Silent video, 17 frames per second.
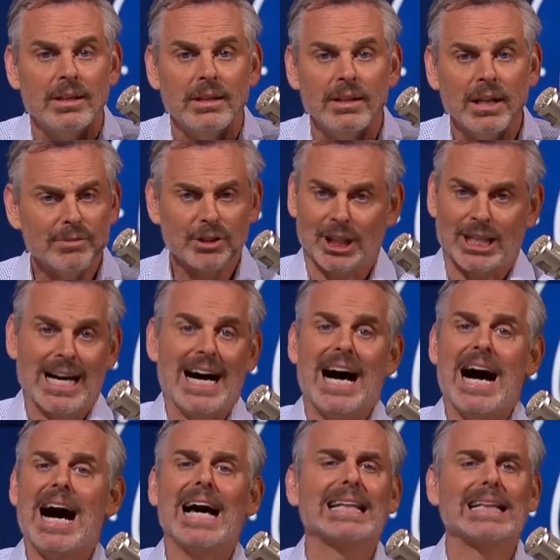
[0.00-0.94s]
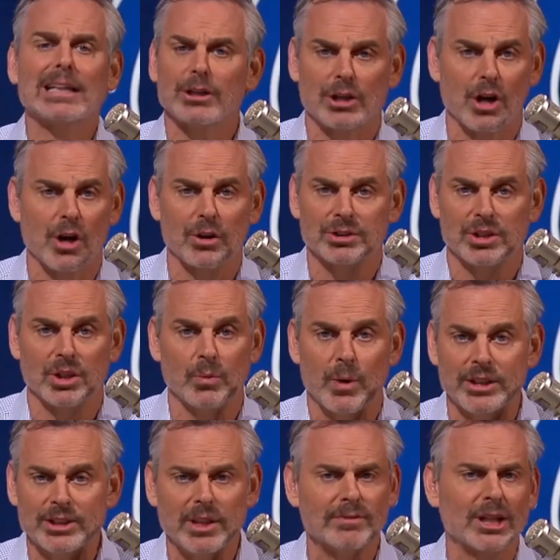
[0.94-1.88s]
You have to coddle Carson
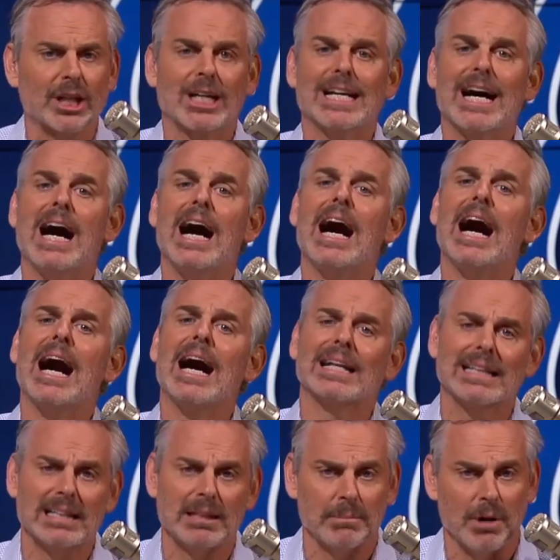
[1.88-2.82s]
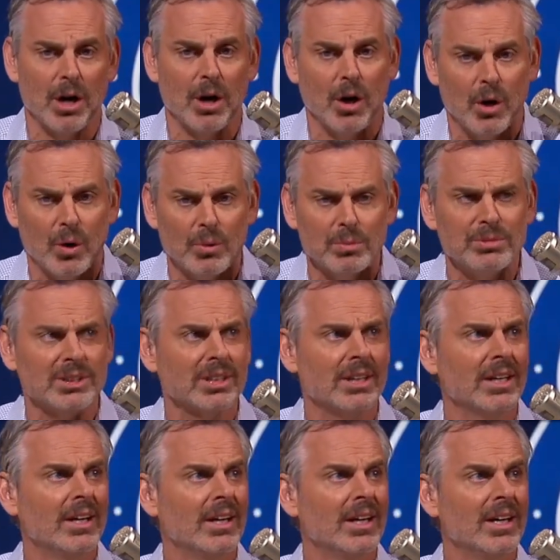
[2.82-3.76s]
Wentz. You have to coddle Mahomes.
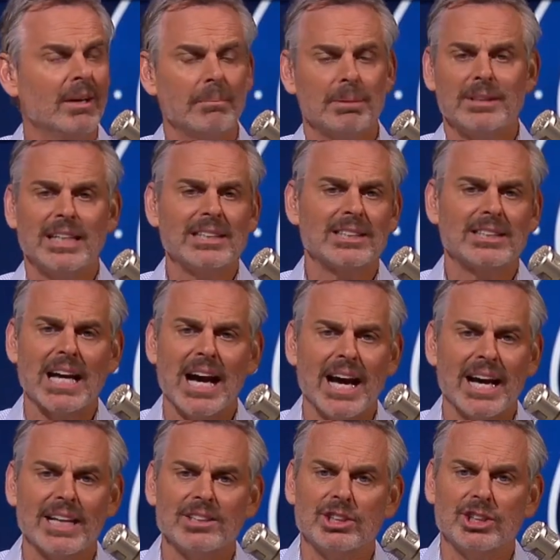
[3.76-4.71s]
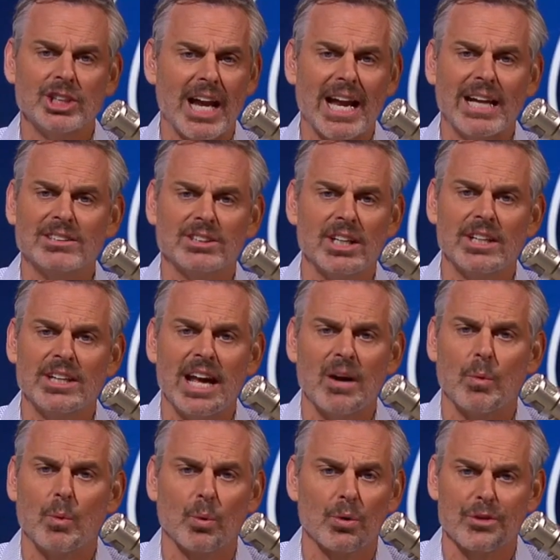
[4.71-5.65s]
But these guys change the
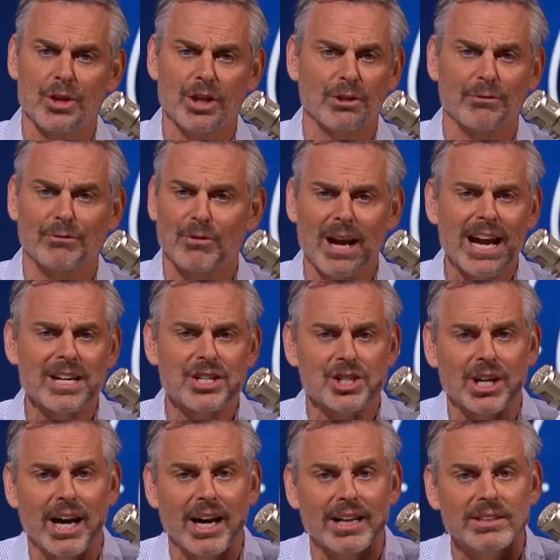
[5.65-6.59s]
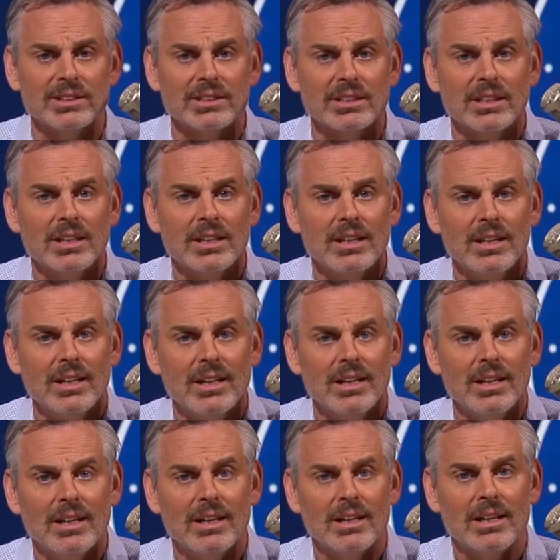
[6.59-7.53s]
net worth of your franchise.
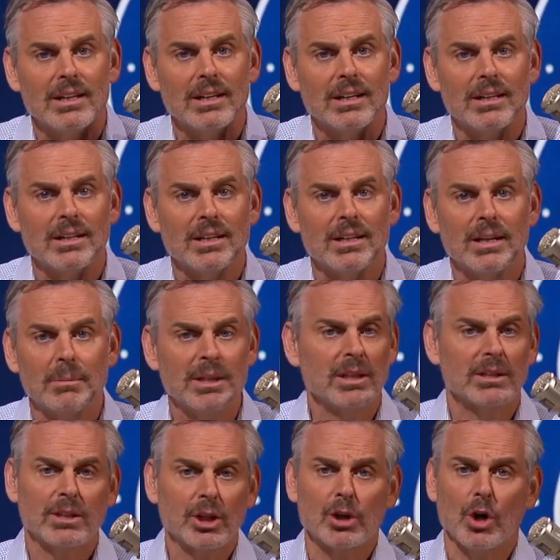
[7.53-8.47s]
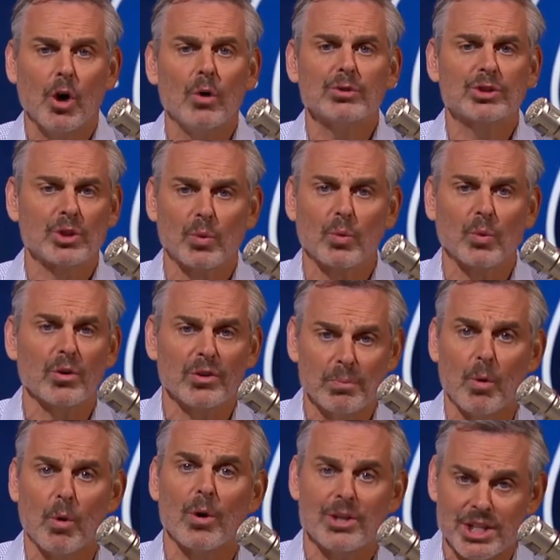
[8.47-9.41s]
I mean, the Colts are worth
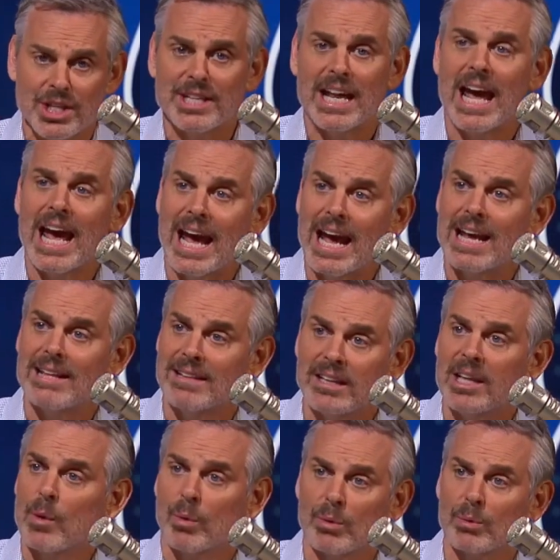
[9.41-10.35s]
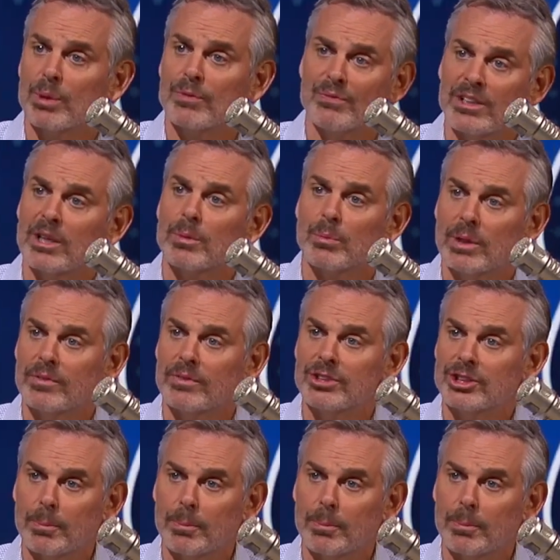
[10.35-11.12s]
more today than they were with Phillip Rivers.